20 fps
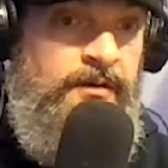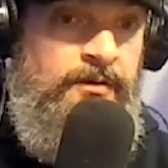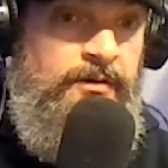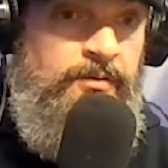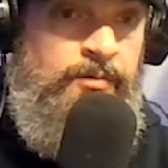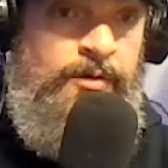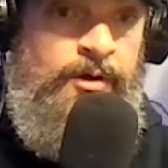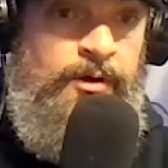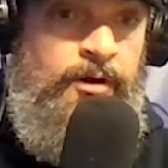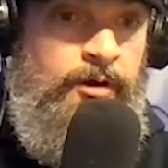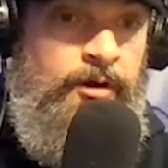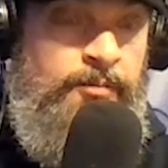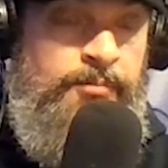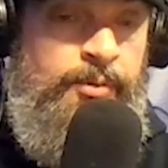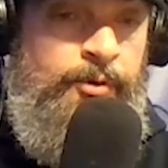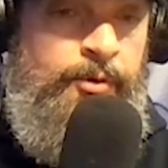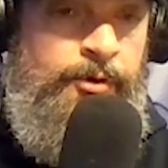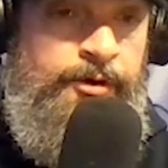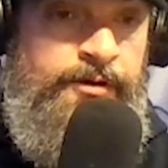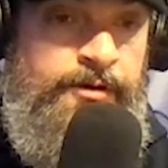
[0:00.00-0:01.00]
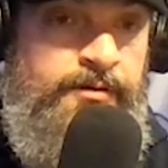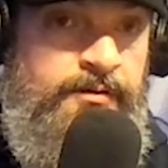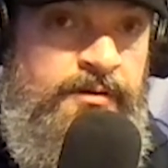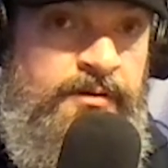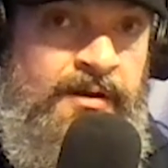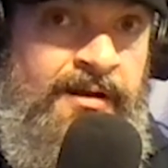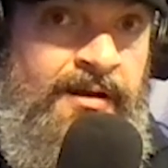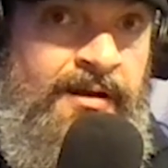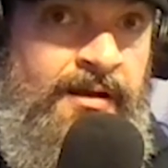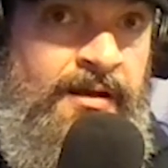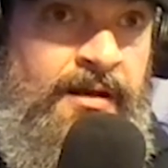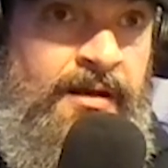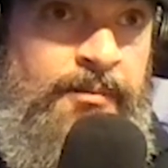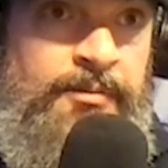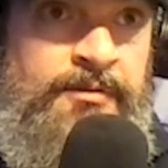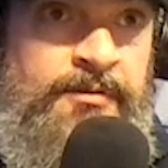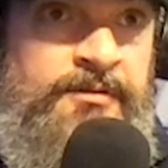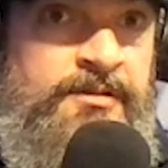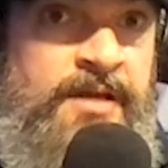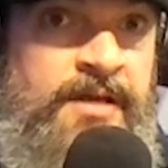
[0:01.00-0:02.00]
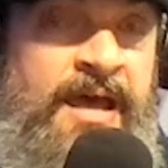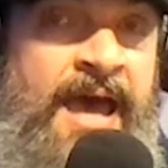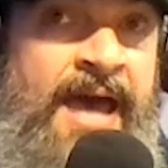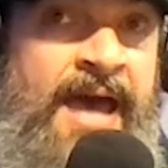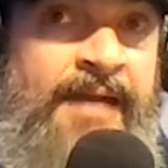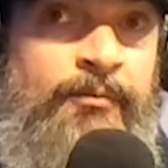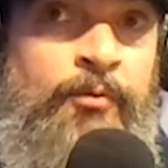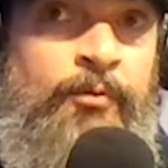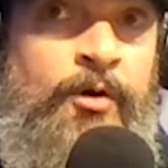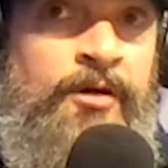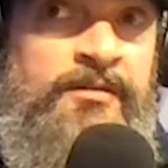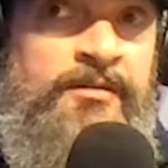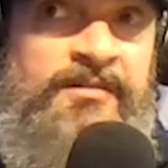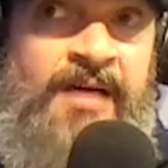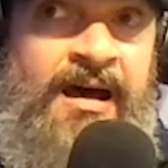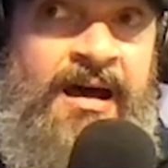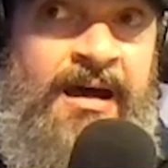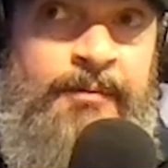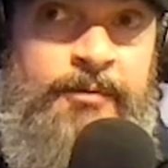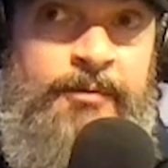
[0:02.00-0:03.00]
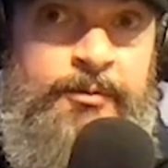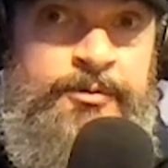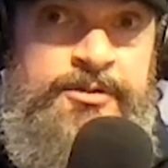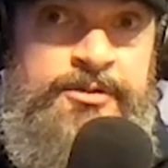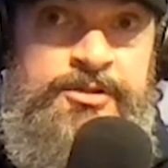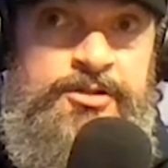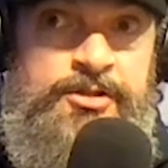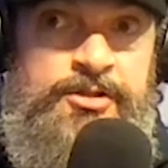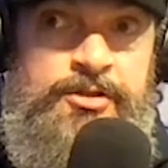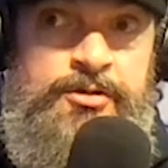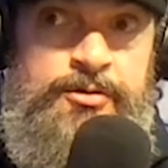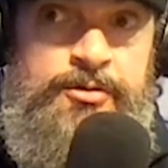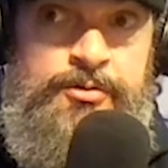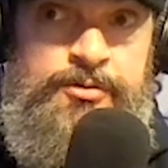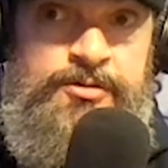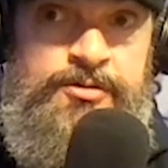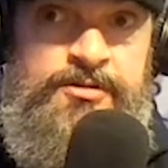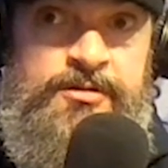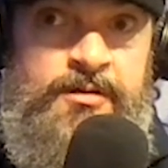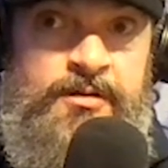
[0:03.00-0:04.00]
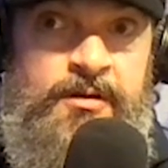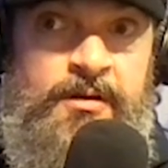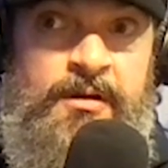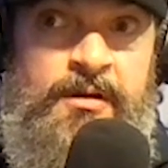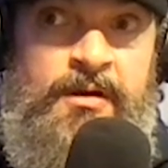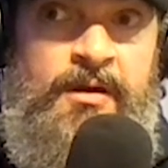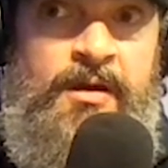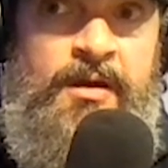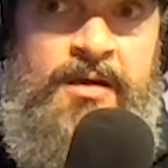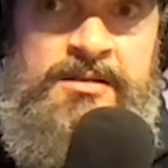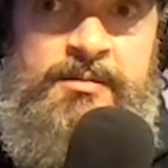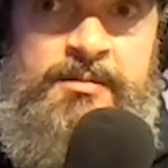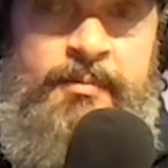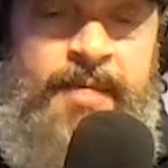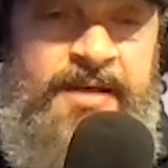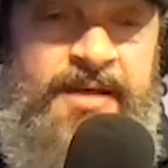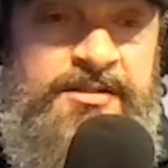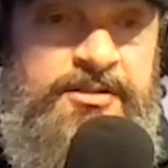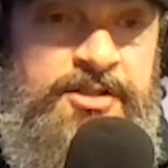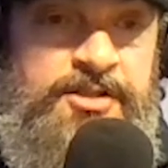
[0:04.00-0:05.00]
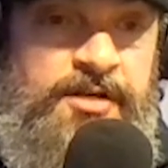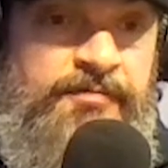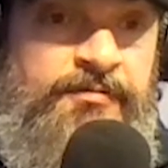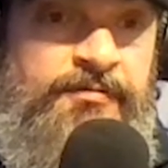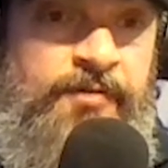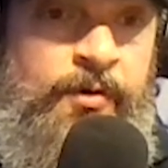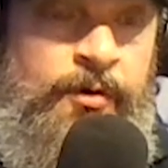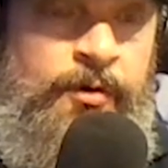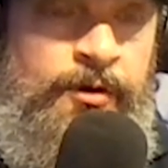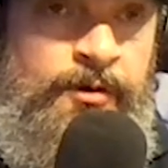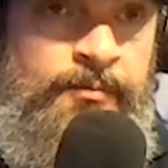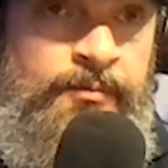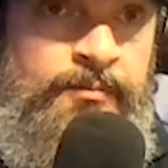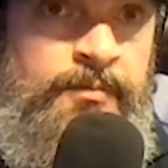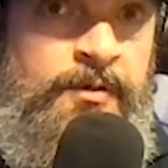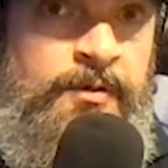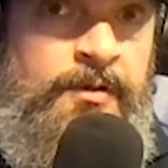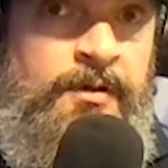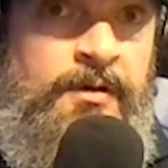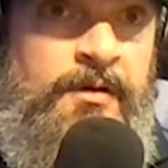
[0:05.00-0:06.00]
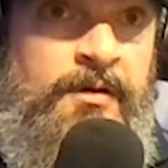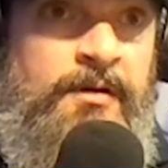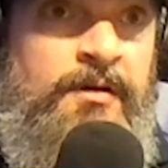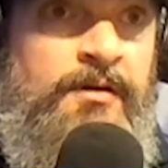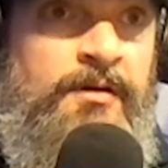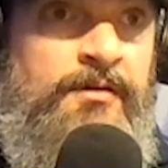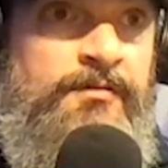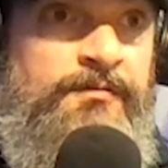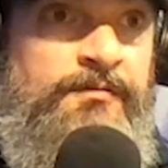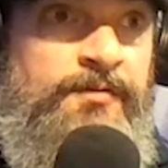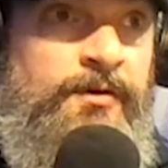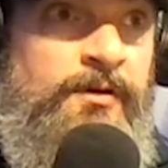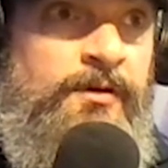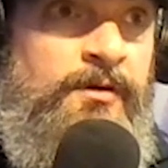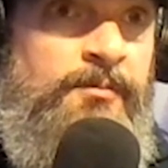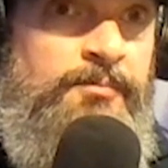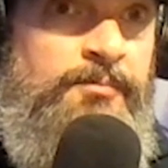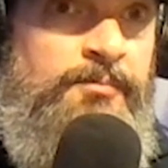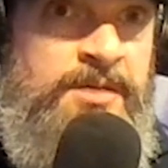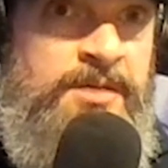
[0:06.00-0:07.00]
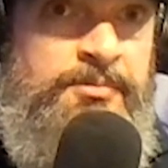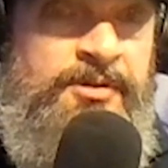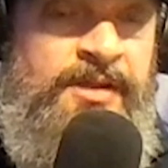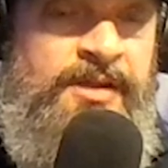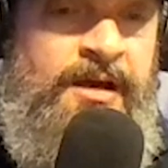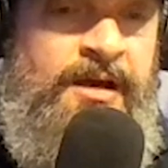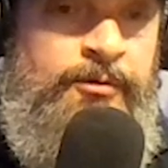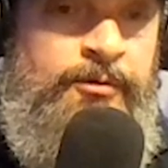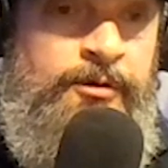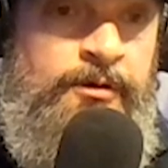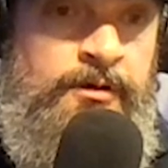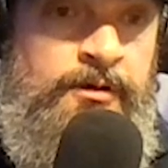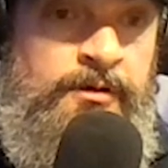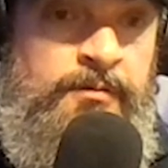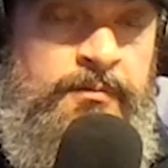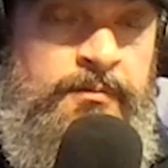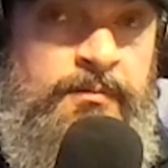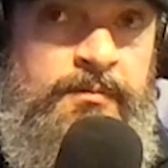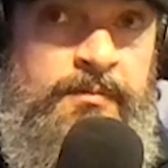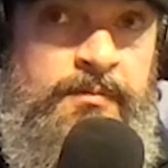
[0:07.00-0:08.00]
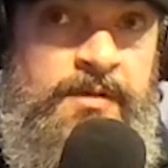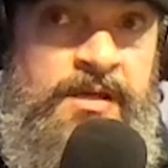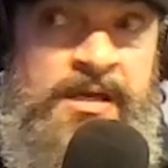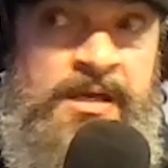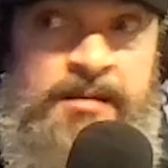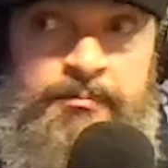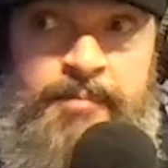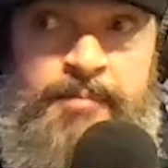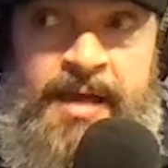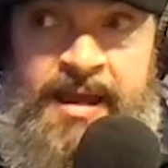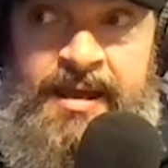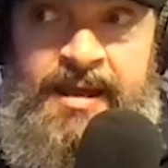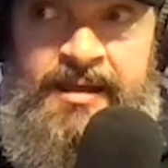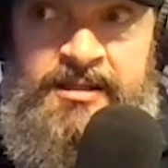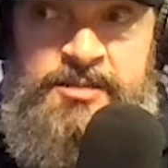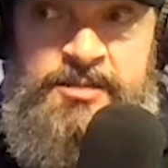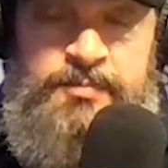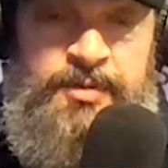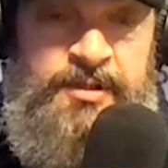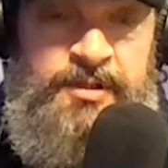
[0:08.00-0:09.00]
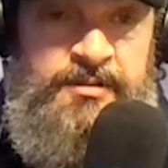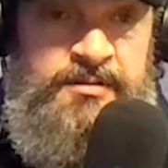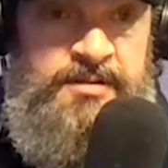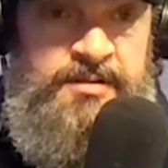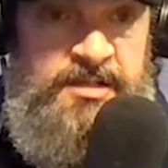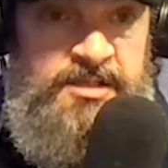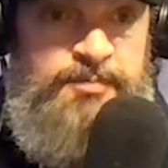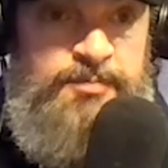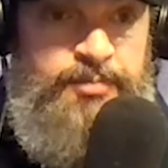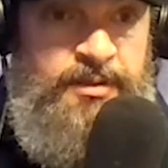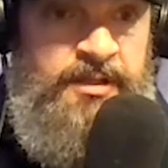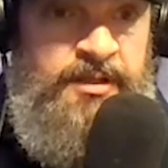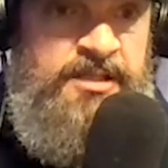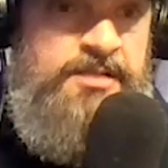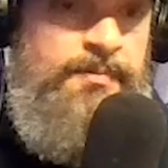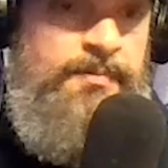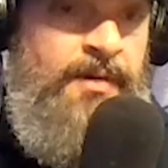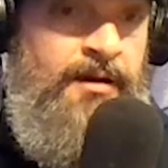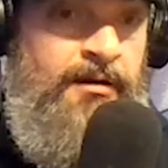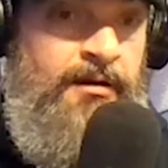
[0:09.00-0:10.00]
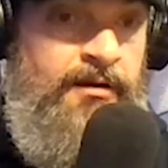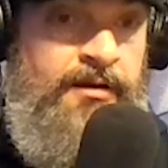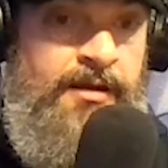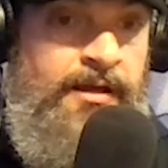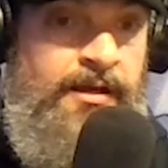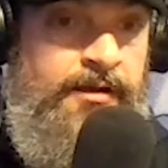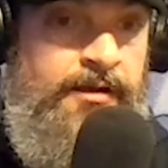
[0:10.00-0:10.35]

were onboarded, and at one time it was used as a messaging forum for people that were in bands but displaced by Hurricane